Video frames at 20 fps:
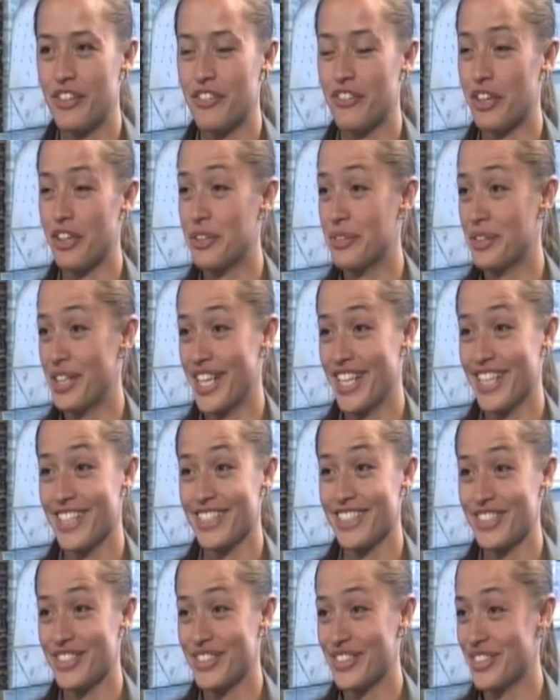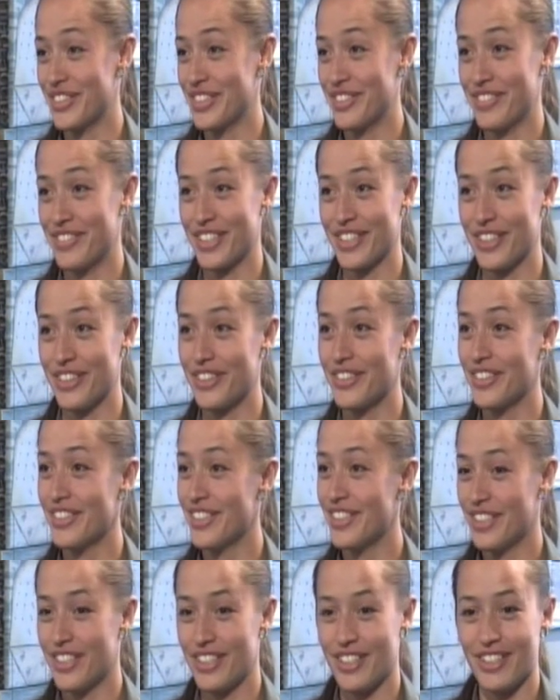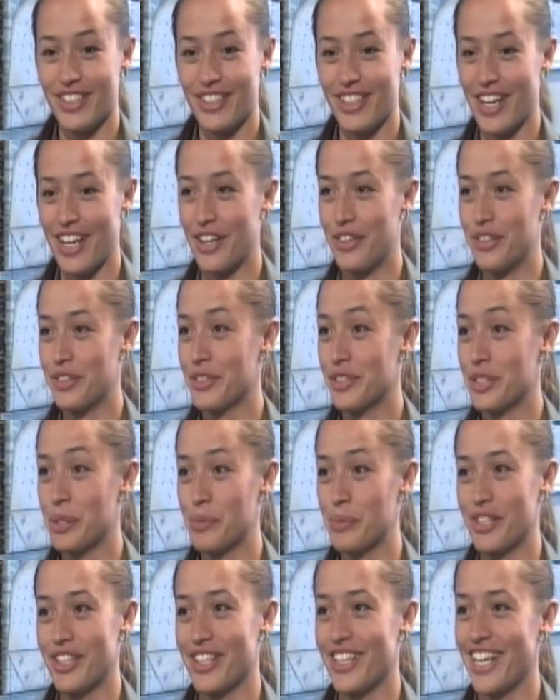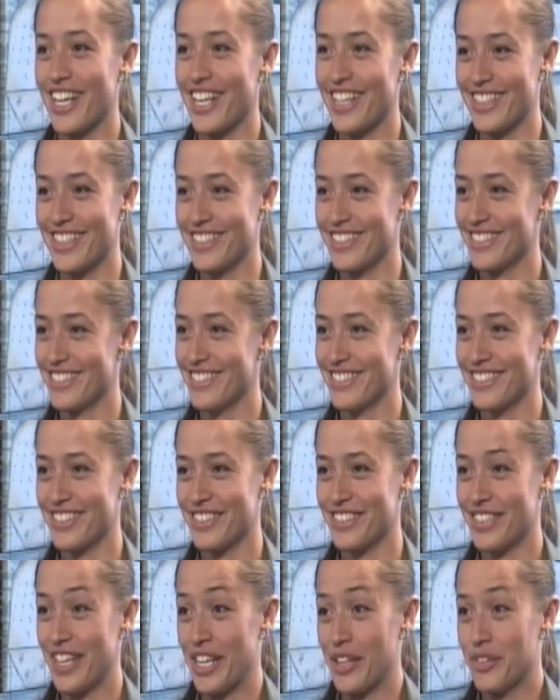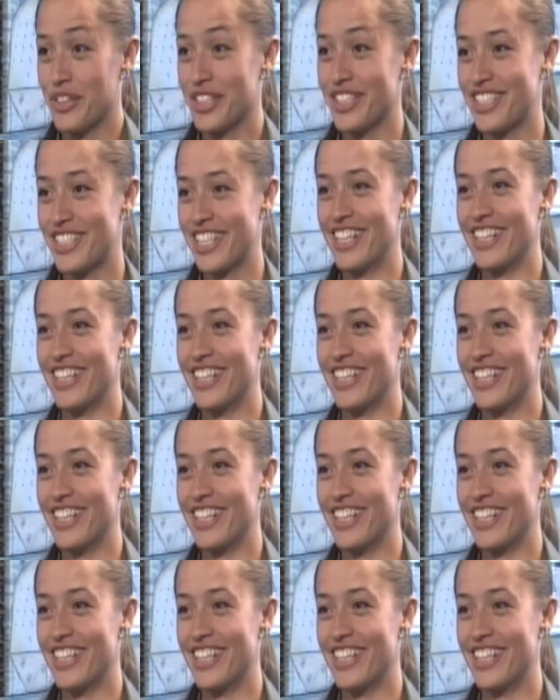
Far away, and you don't even know how to communicate in yeah. language.